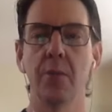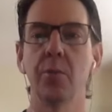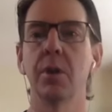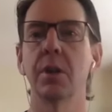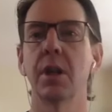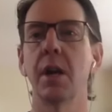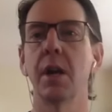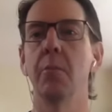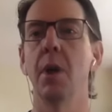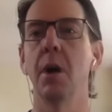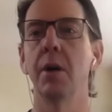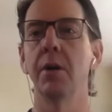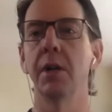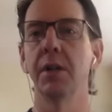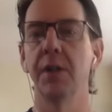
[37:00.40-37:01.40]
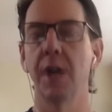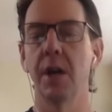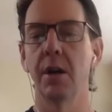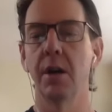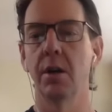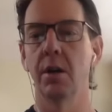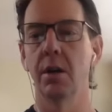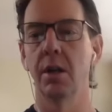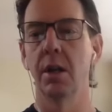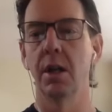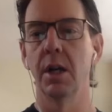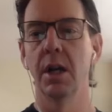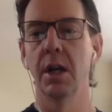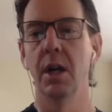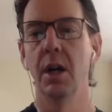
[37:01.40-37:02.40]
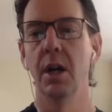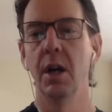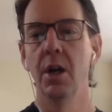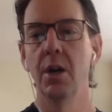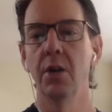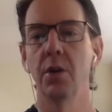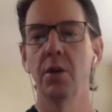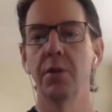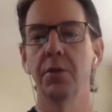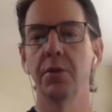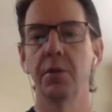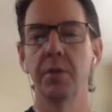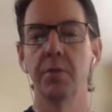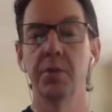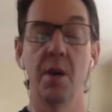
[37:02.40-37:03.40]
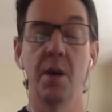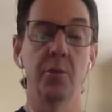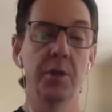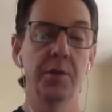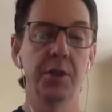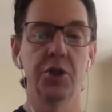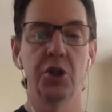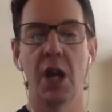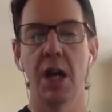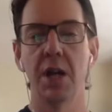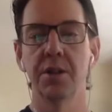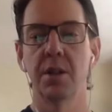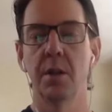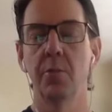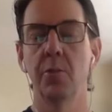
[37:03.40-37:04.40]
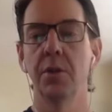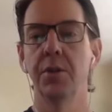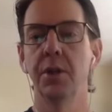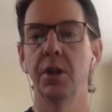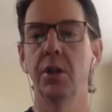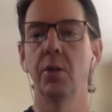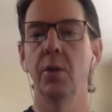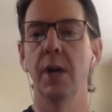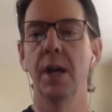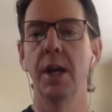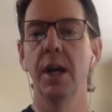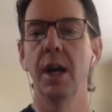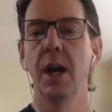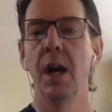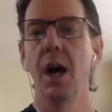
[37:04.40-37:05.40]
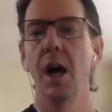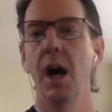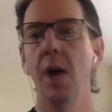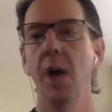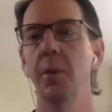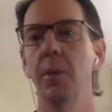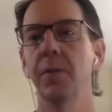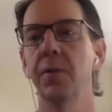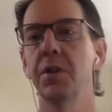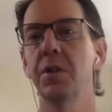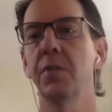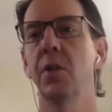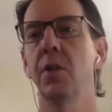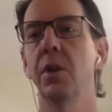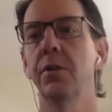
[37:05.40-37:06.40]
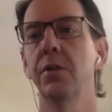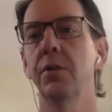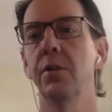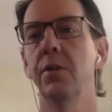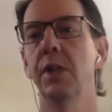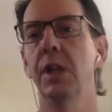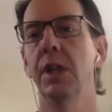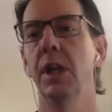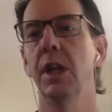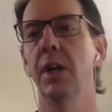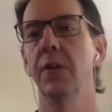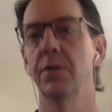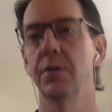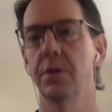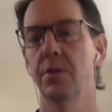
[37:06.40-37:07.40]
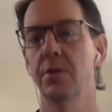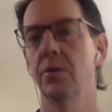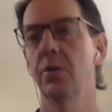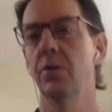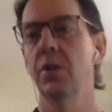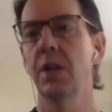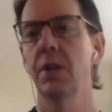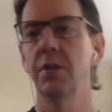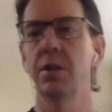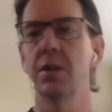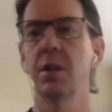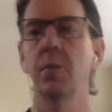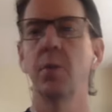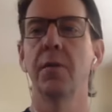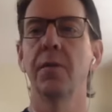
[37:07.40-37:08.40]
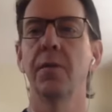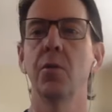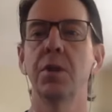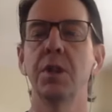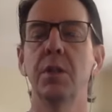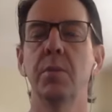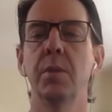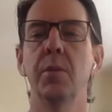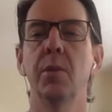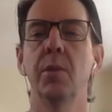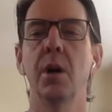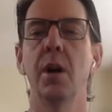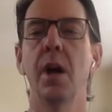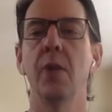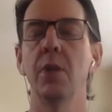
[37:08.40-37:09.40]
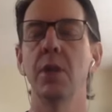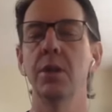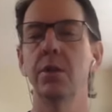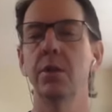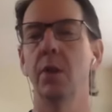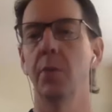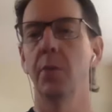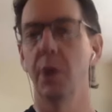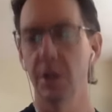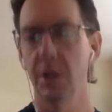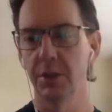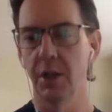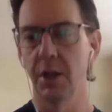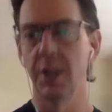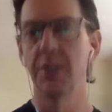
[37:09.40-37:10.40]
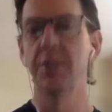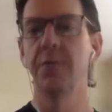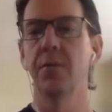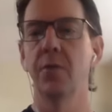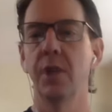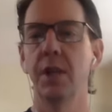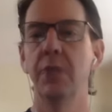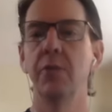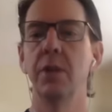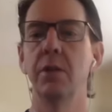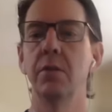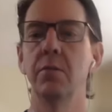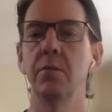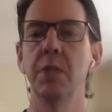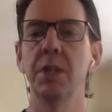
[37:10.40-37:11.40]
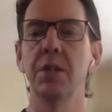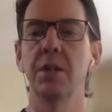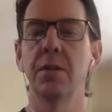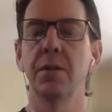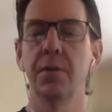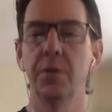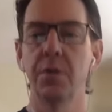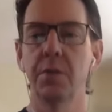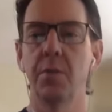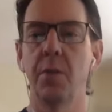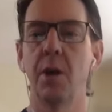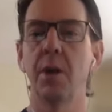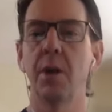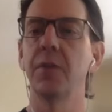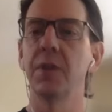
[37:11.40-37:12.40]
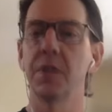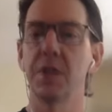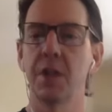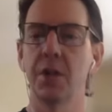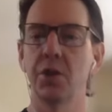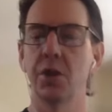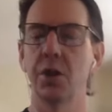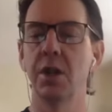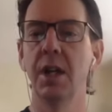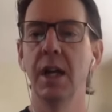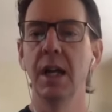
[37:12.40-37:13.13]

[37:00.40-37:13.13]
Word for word: will kind of moderate that. I'll go through them. Some are in the chat, some are in the QA. But first of all, it looks like there's still about 14 people on. I want to apologize for anyone who missed the first part of the session.